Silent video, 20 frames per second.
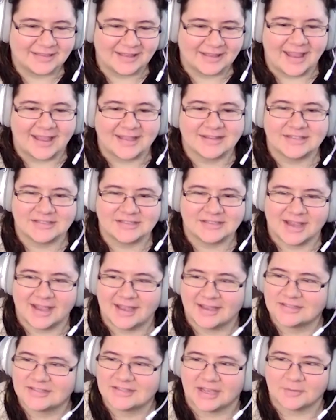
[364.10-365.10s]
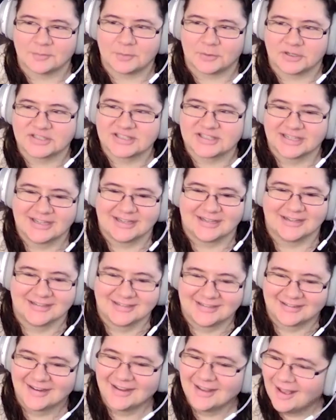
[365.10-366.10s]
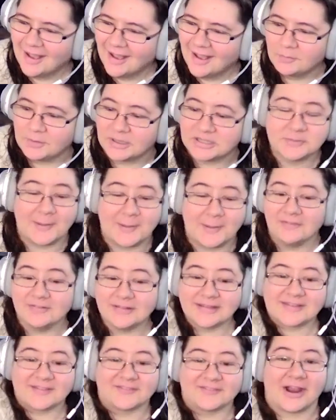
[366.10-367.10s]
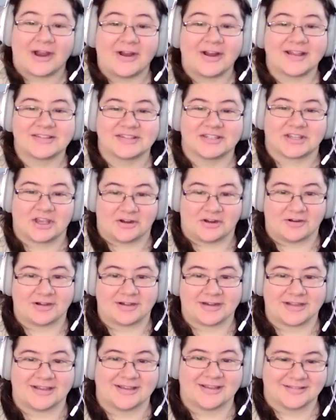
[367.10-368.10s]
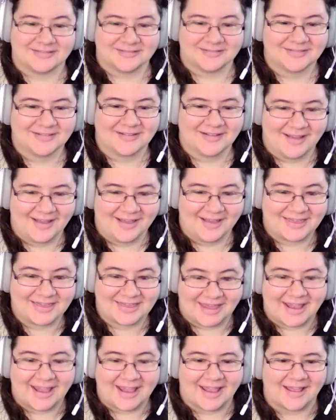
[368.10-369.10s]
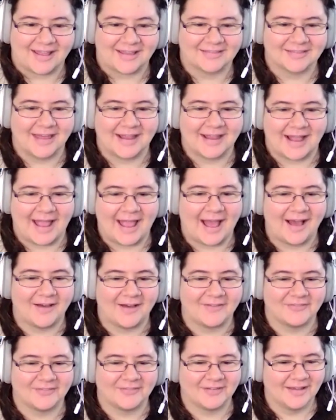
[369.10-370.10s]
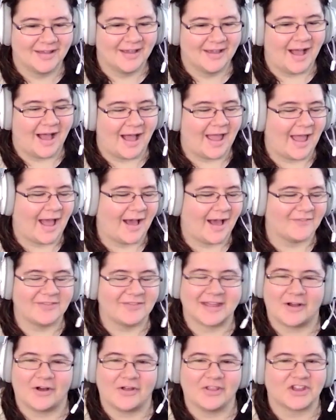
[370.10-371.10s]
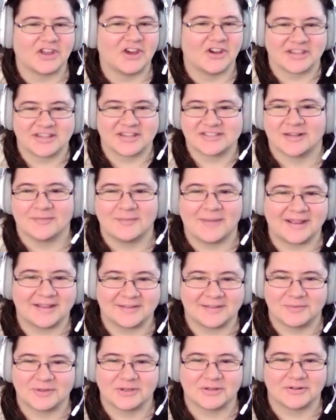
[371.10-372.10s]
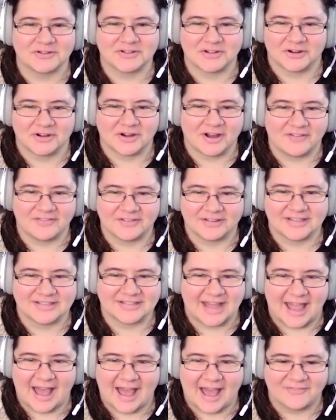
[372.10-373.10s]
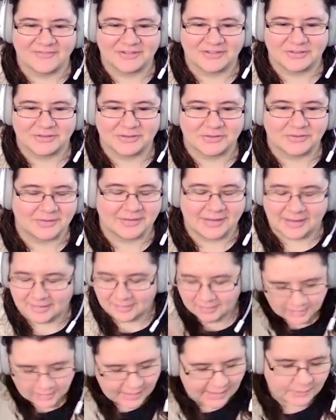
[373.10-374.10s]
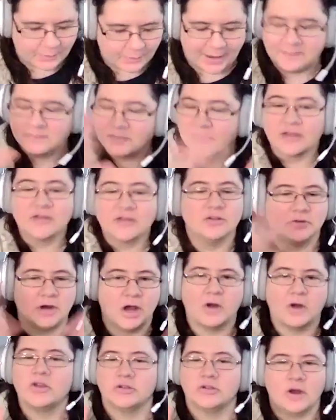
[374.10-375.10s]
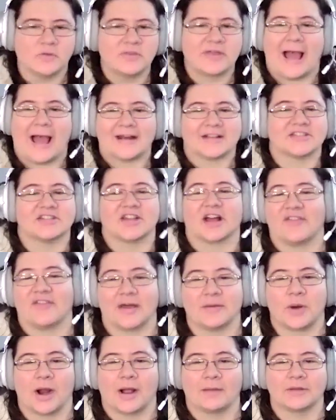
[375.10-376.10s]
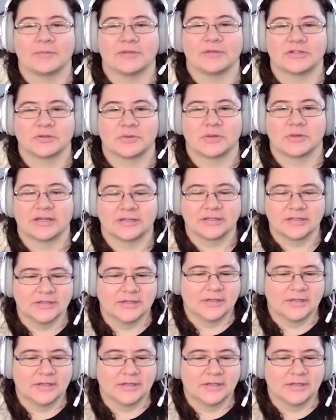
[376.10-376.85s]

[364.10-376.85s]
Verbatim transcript: the anti-tech tech person, which apparently is a very security thing. And like, I have like all the cookies on my computer turned off unless they have to, like, anyway, you know the kind of stuff I'd probably be doing.